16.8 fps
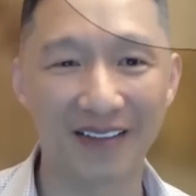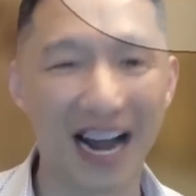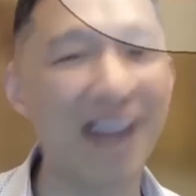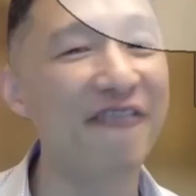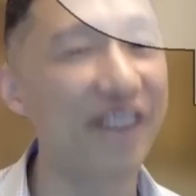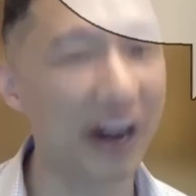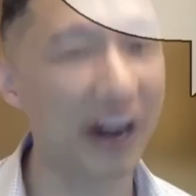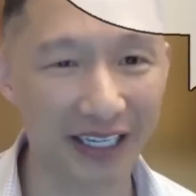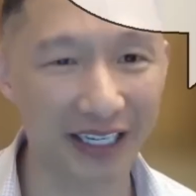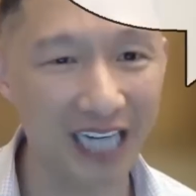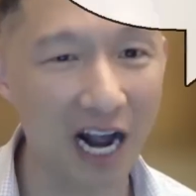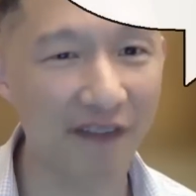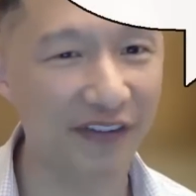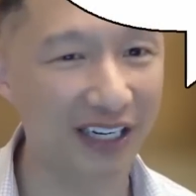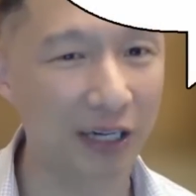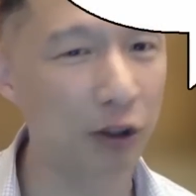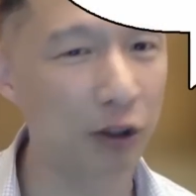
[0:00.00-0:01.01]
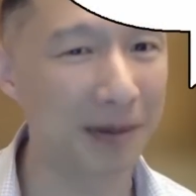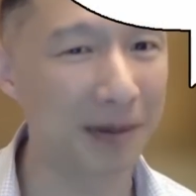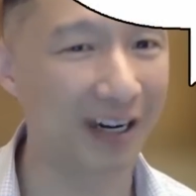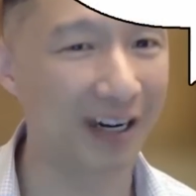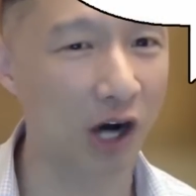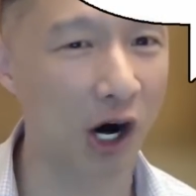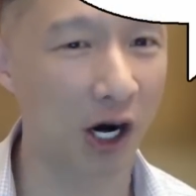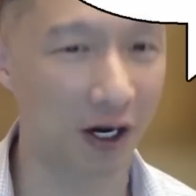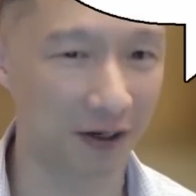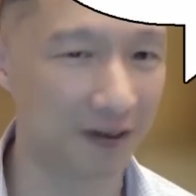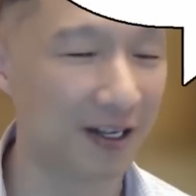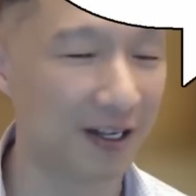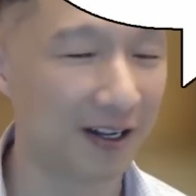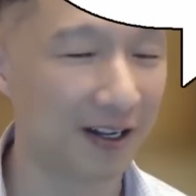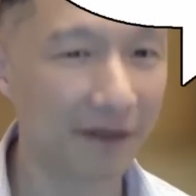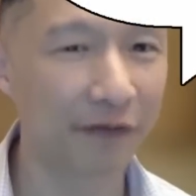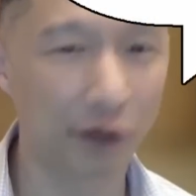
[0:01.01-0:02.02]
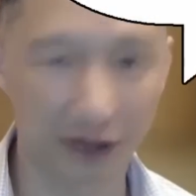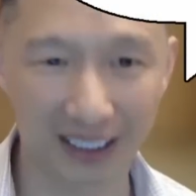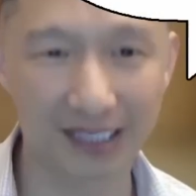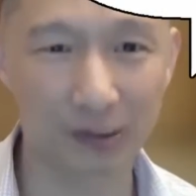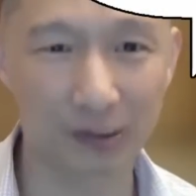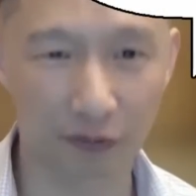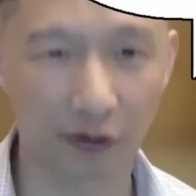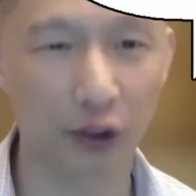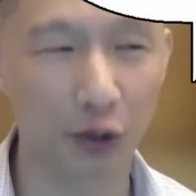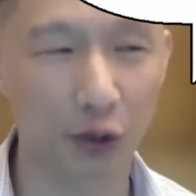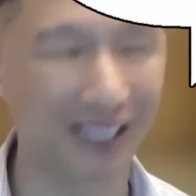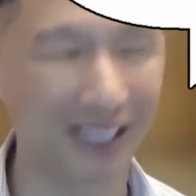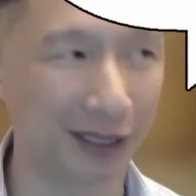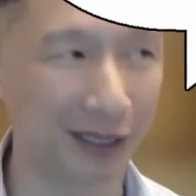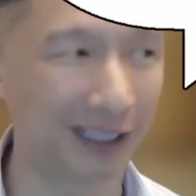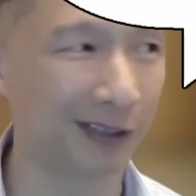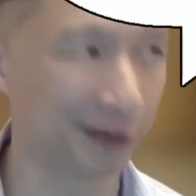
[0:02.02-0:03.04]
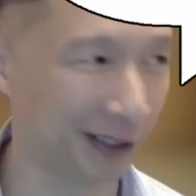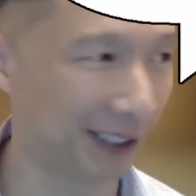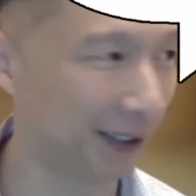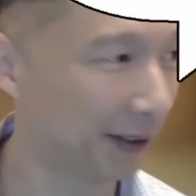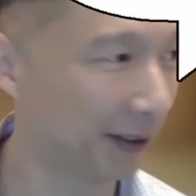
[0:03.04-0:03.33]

I'm very confident with my call for 2023.